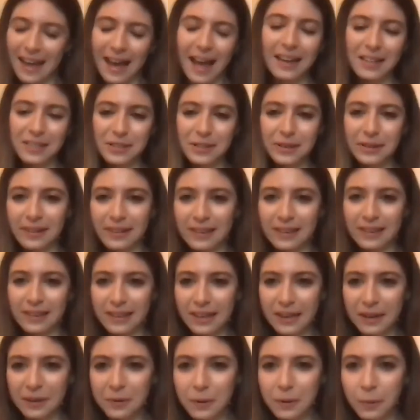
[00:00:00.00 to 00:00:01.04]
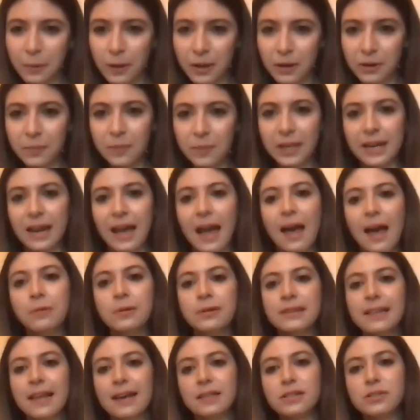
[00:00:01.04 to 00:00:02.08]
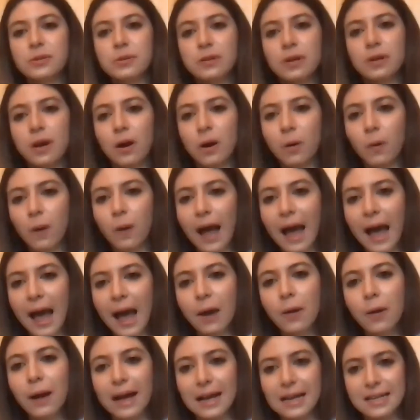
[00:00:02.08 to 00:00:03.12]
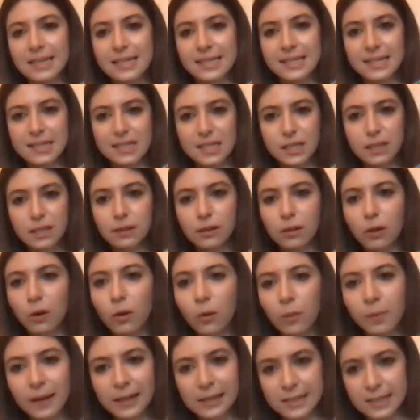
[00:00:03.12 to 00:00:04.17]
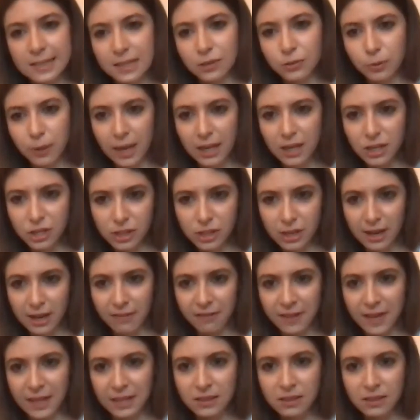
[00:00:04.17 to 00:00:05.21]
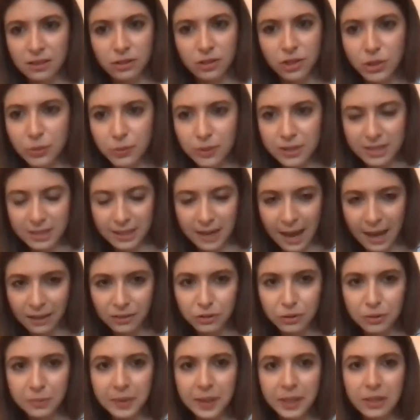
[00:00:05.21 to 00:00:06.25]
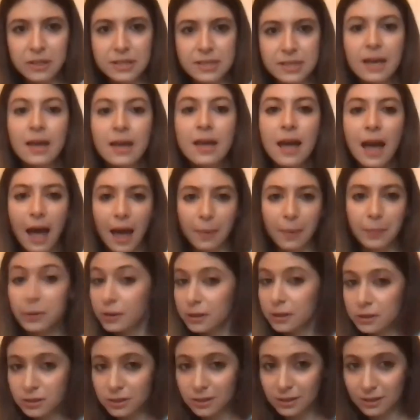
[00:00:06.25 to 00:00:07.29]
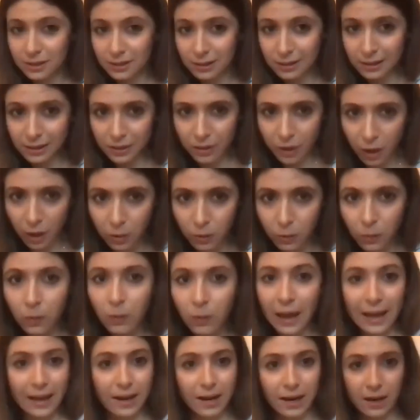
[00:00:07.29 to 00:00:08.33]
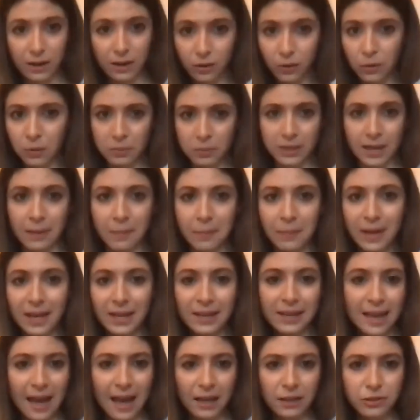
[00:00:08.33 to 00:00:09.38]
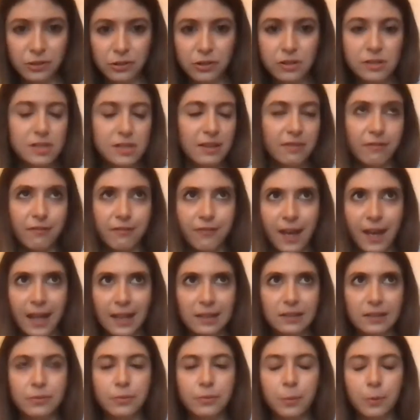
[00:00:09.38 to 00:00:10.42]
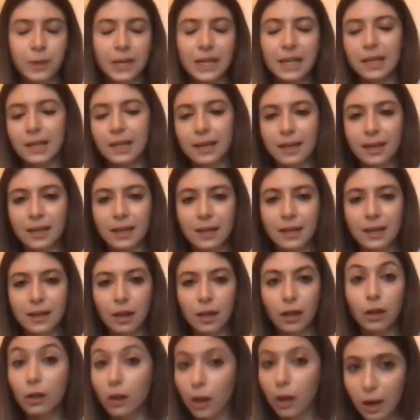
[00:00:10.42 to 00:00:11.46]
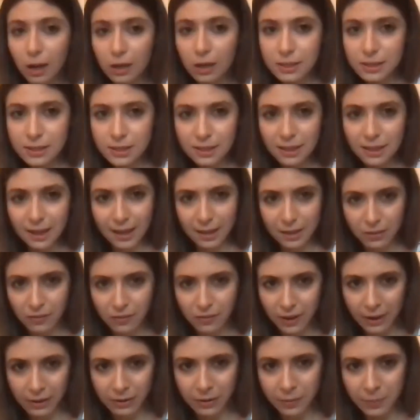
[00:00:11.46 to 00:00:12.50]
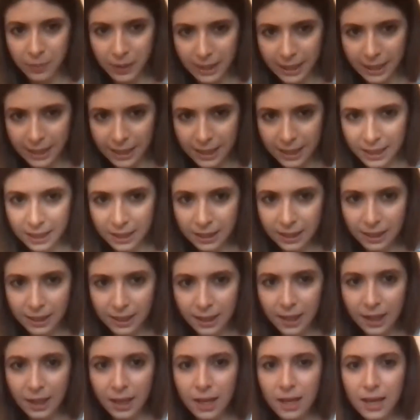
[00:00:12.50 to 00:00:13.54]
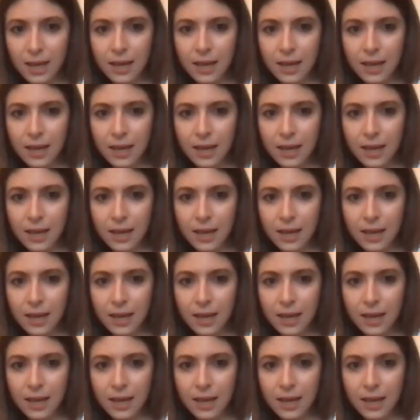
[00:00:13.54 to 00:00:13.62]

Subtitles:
I totally agree what you mean. I would like to know, how has this global situation affected you as an actor? Because I personally know, and I know that many actors have felt really lost at the very beginning.